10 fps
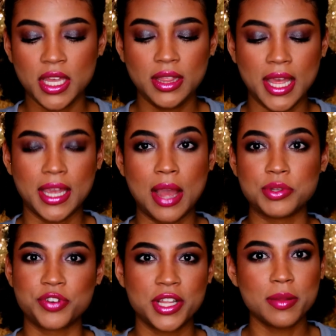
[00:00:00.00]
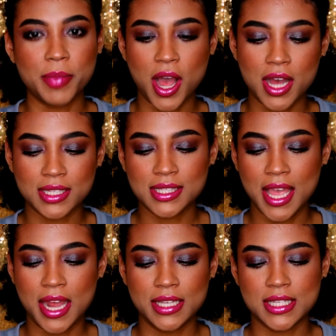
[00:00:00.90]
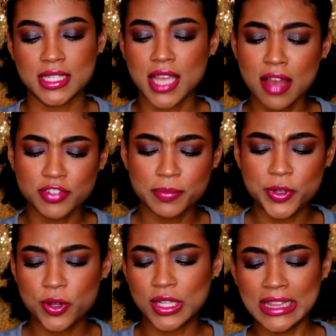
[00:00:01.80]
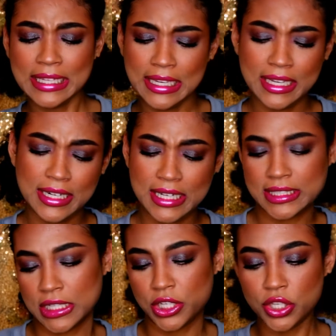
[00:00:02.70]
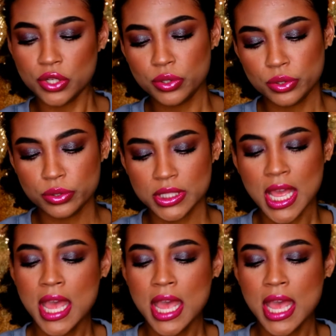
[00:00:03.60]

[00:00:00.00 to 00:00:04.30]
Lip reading: And like, I was reading the box and it says comfortable, clean, easy to use,